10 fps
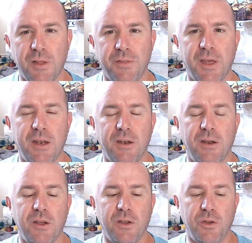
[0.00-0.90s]
then
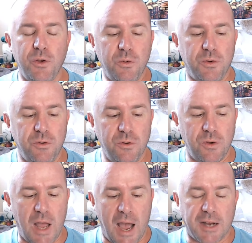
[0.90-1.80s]
you
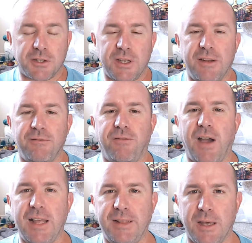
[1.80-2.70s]
actually
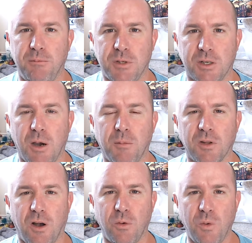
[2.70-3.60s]
invite them to come
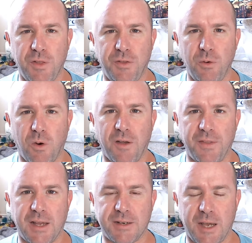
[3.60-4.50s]
along with you on
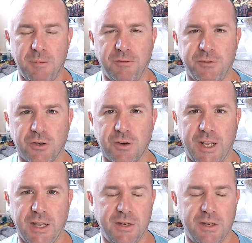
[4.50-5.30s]
that type of journey.